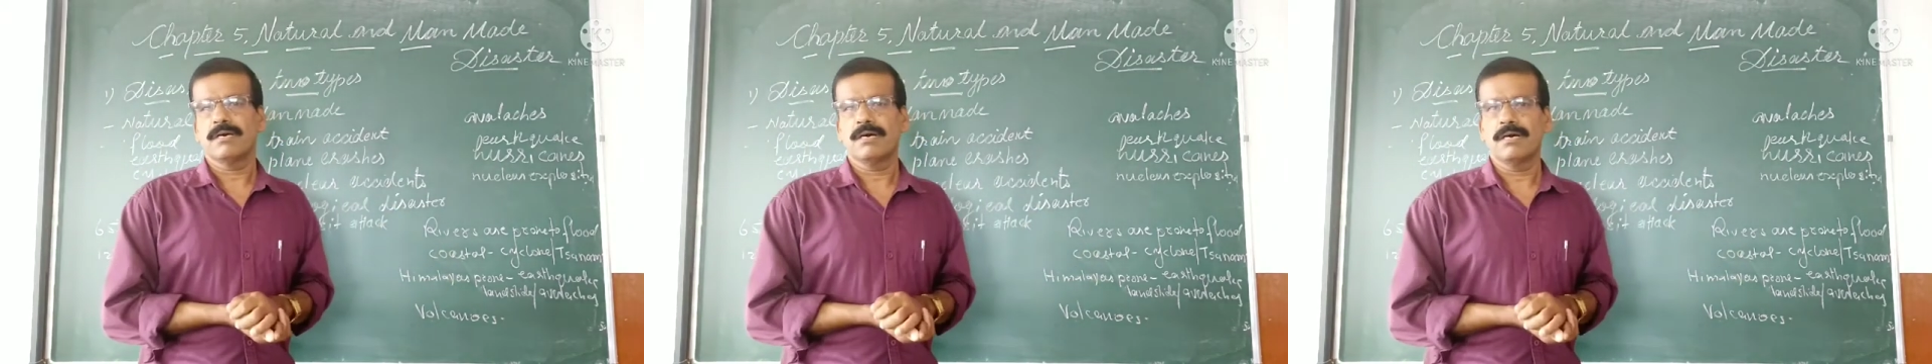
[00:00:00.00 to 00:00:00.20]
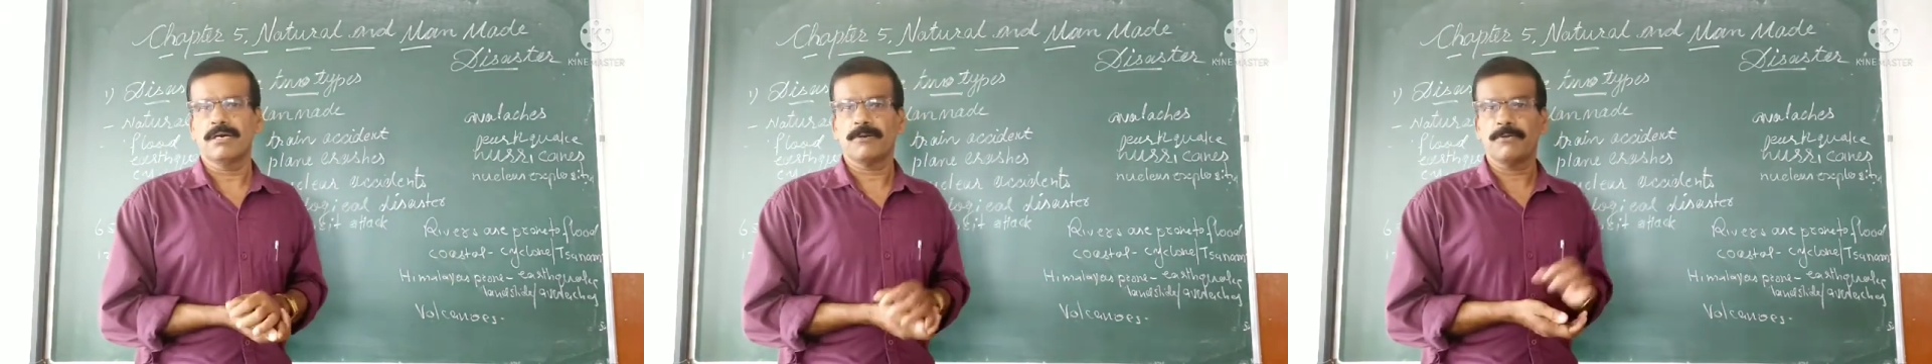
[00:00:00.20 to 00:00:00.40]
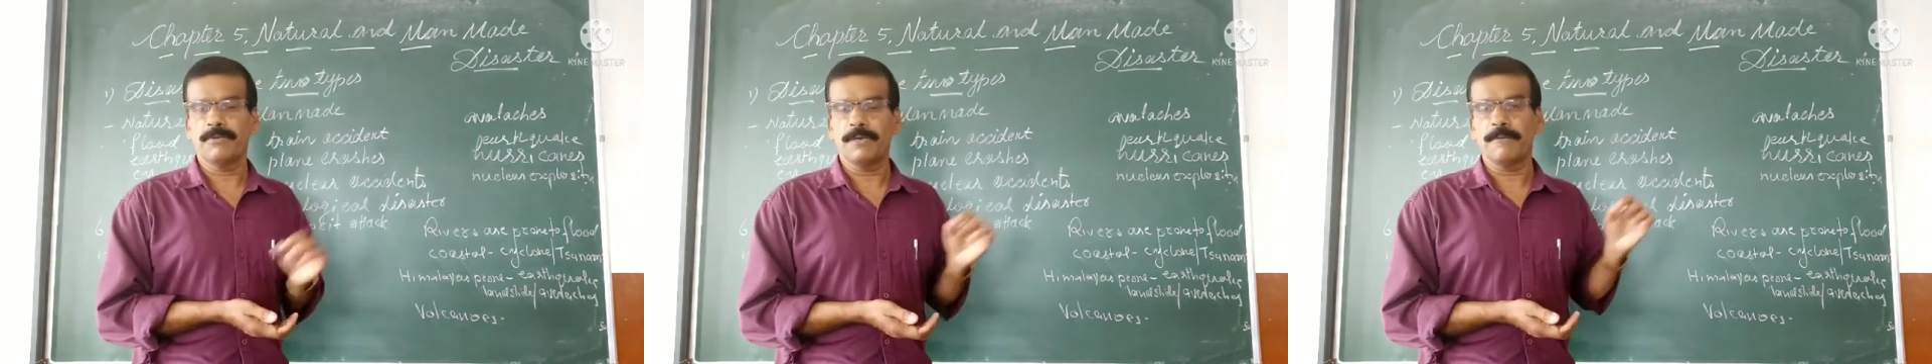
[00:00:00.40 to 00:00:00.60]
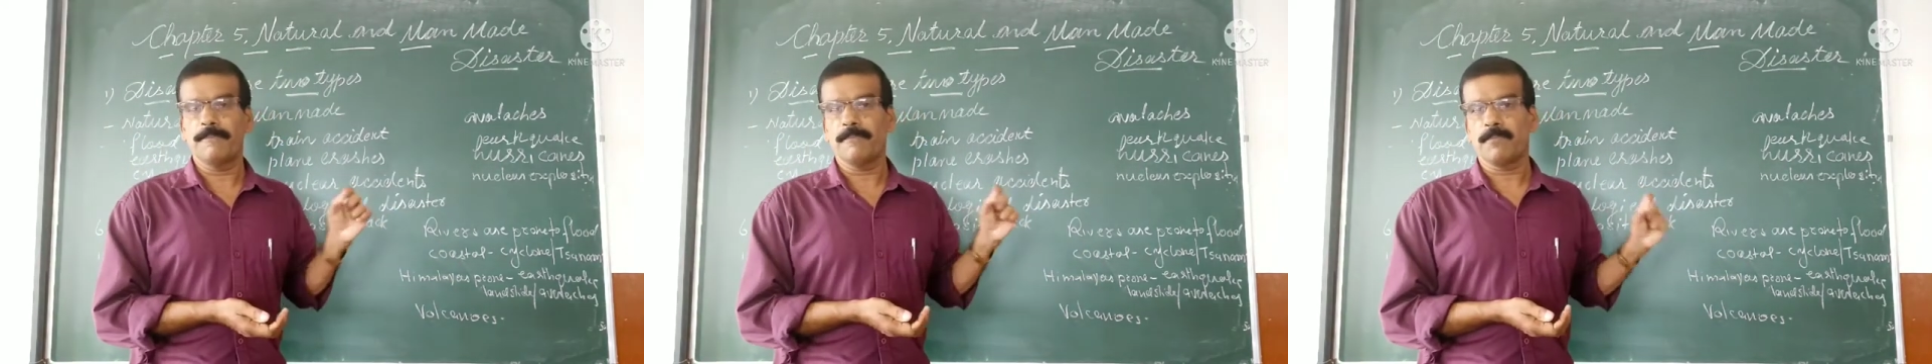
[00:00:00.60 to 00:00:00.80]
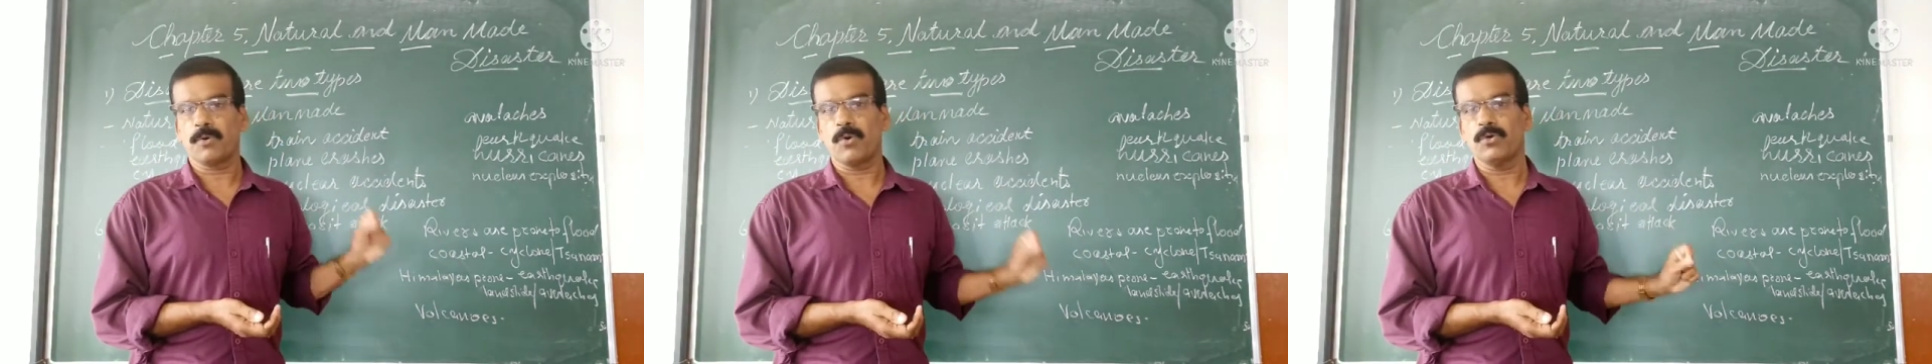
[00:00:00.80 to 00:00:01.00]
are
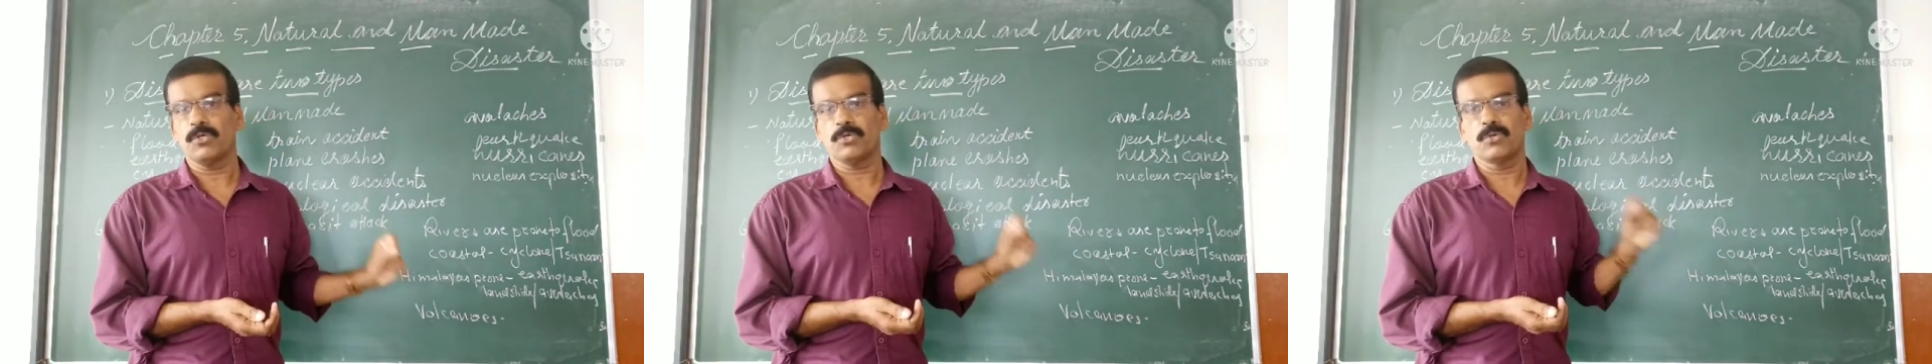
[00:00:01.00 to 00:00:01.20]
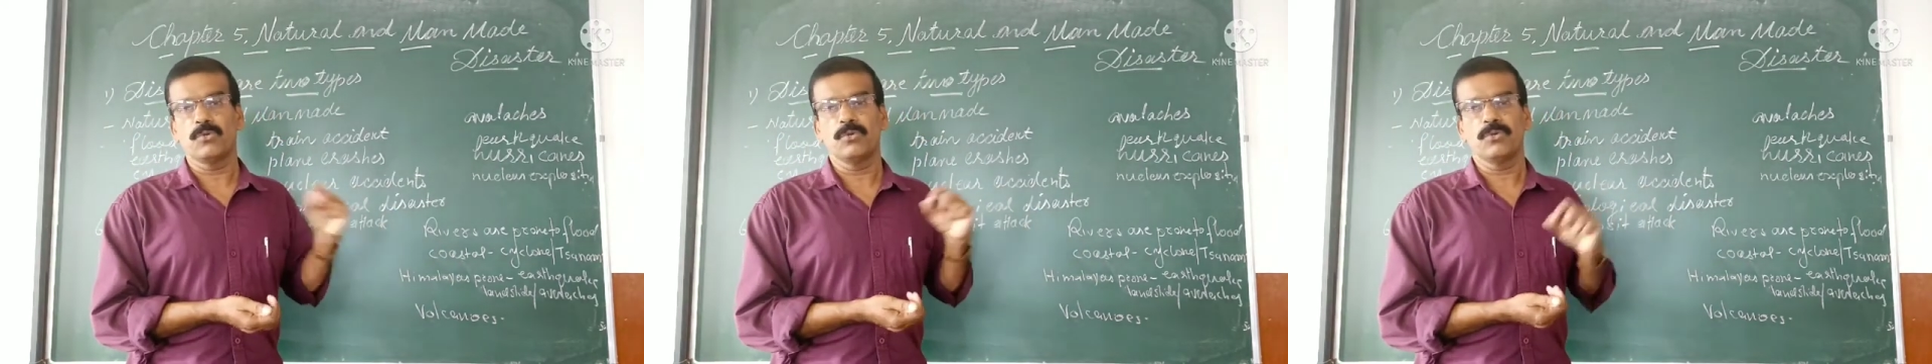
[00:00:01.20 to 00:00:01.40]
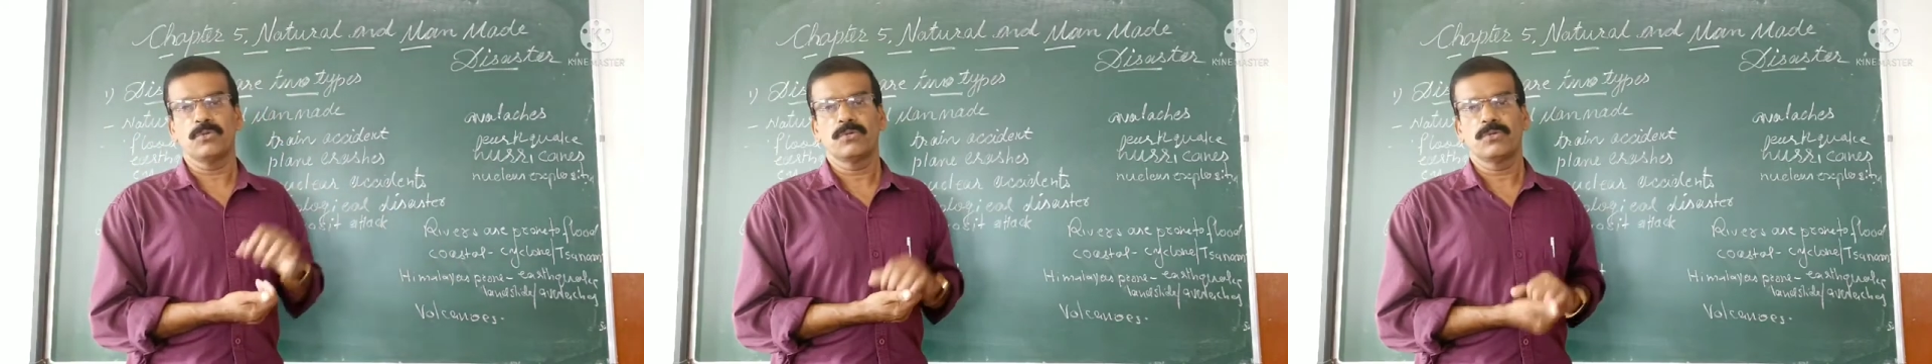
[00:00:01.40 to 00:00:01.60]
very prone to